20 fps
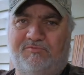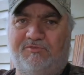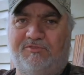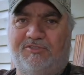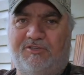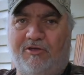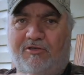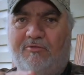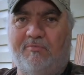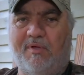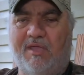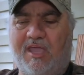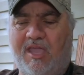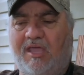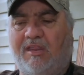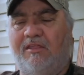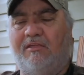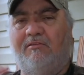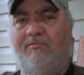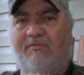show the
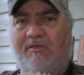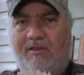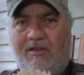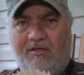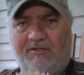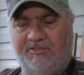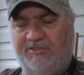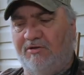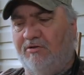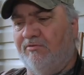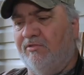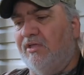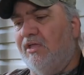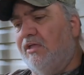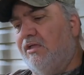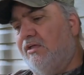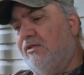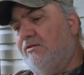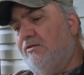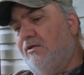beginning, then I'll show
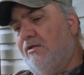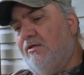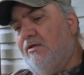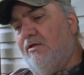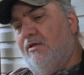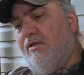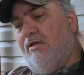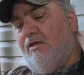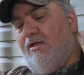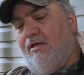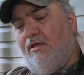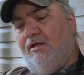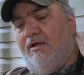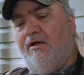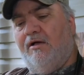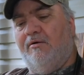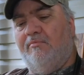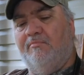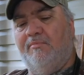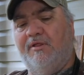the end.
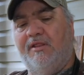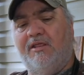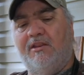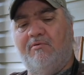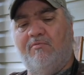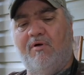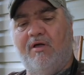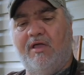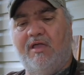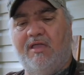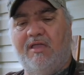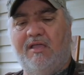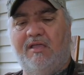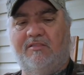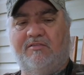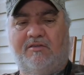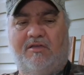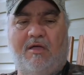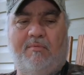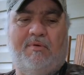Um, but anyway,
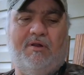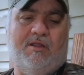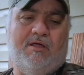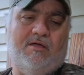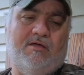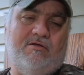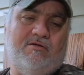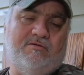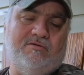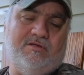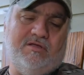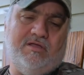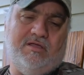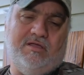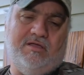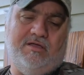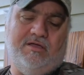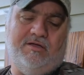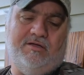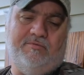it's coming along.
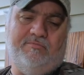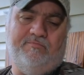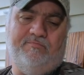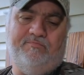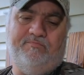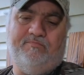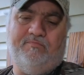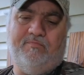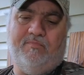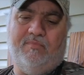um,